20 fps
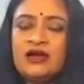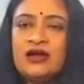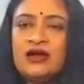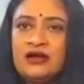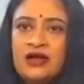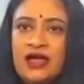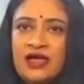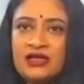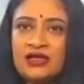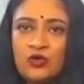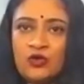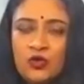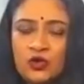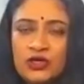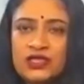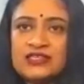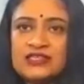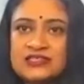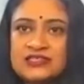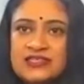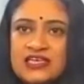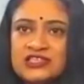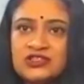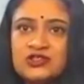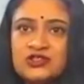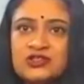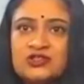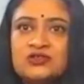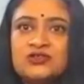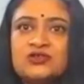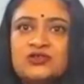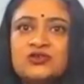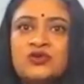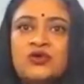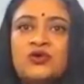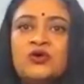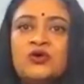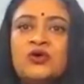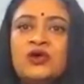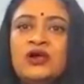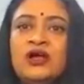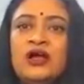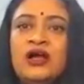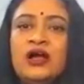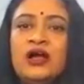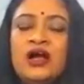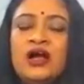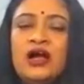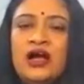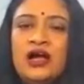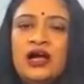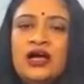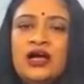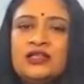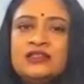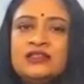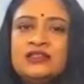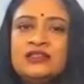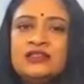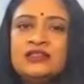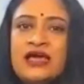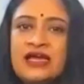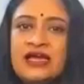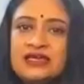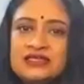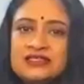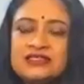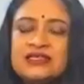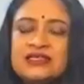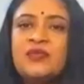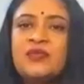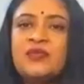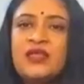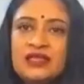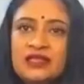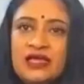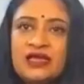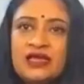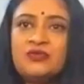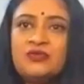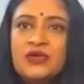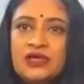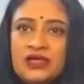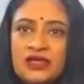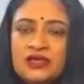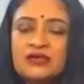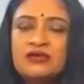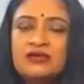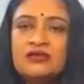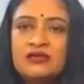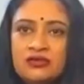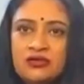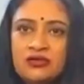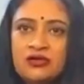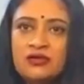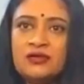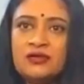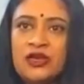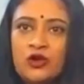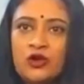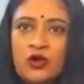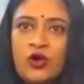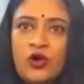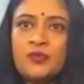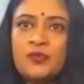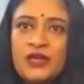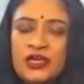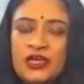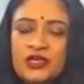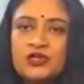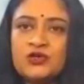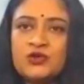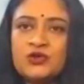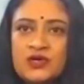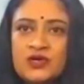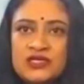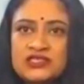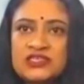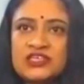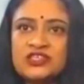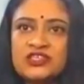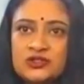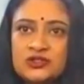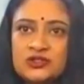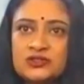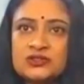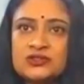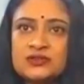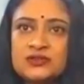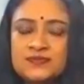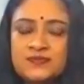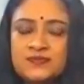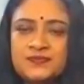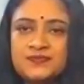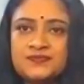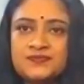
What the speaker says: are holding the sessions. So that is something that we incorporate into our sessions.